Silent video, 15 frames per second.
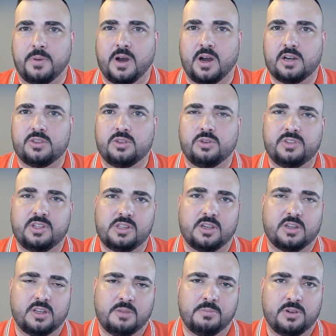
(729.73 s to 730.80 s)
part of this
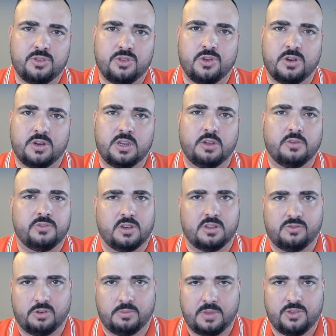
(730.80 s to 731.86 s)
incredible journey of
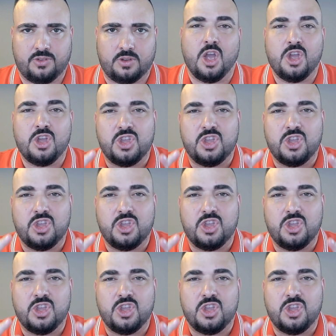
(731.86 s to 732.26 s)
transformation.